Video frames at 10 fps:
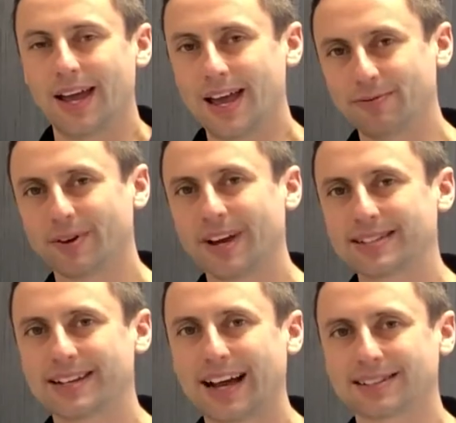If you're
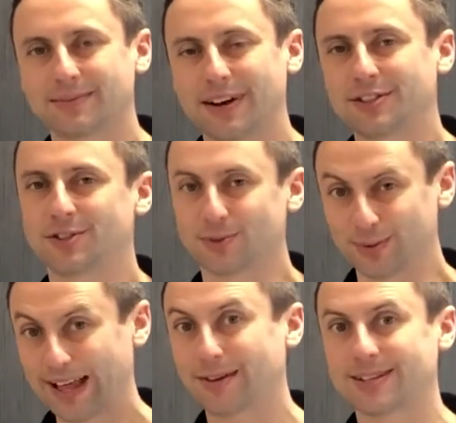getting activations
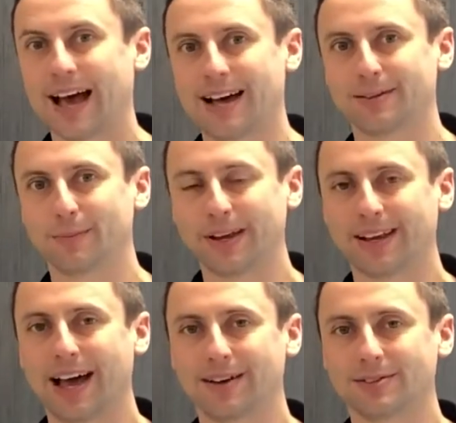without a hand being
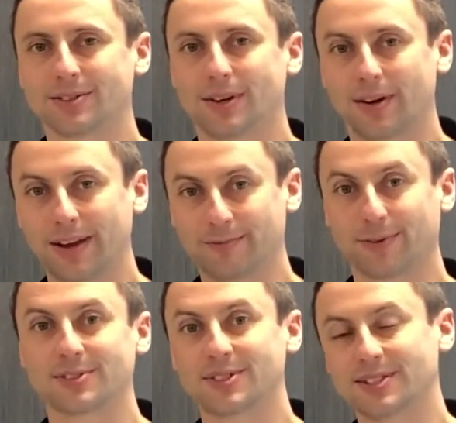held in
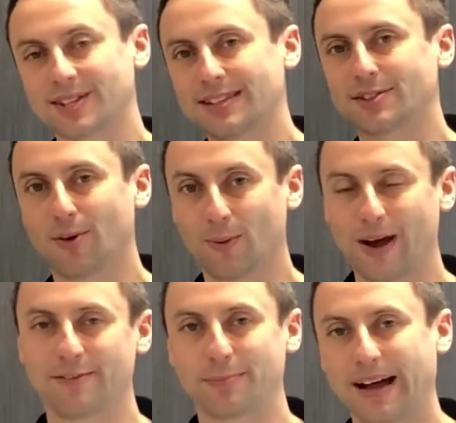front of the sensor or
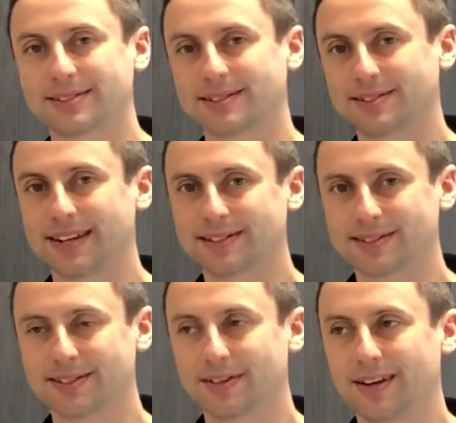waved past the
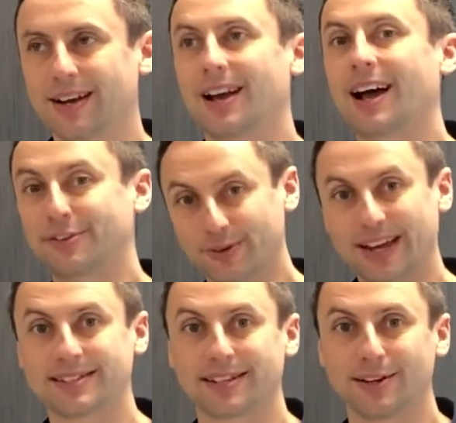sensor, and you're
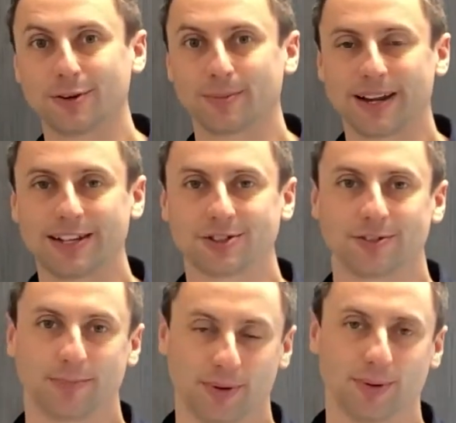getting illumination
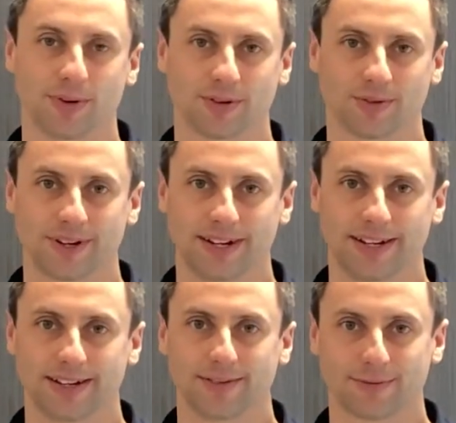of blue or
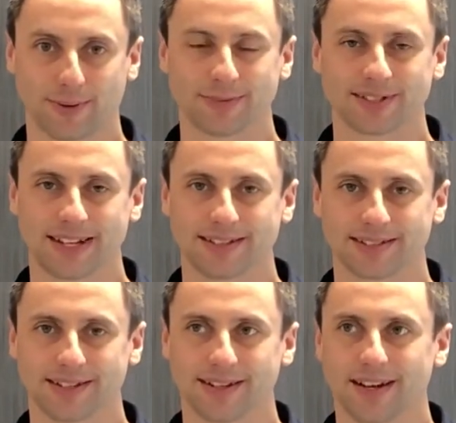green from the
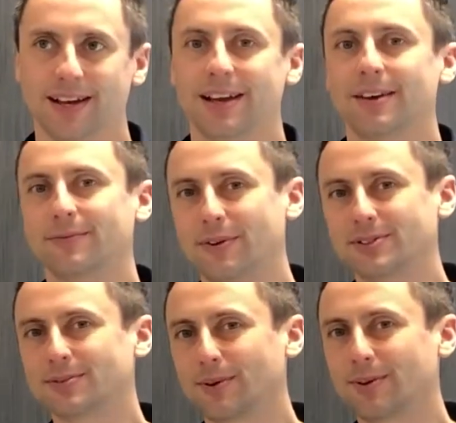sensor,
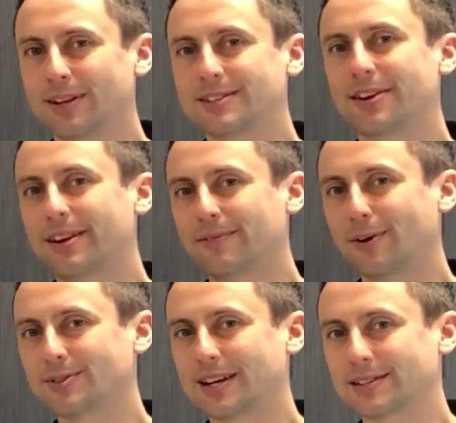first of all, is there any
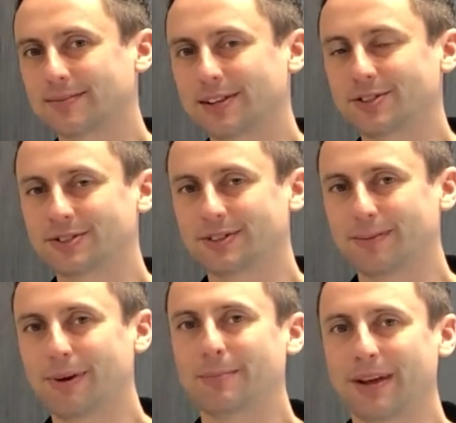false activation
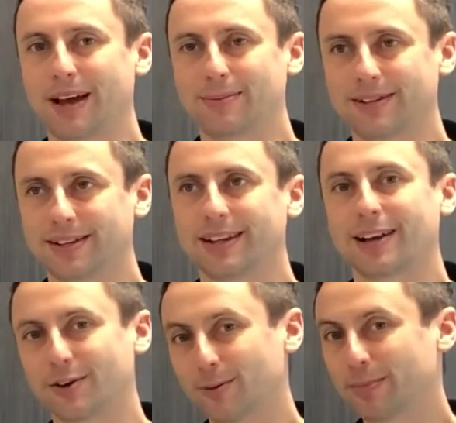that might be happening?
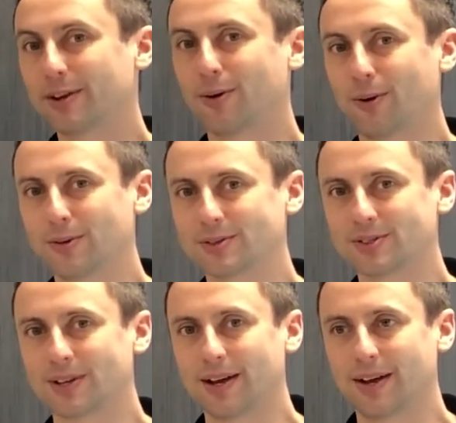That could be caused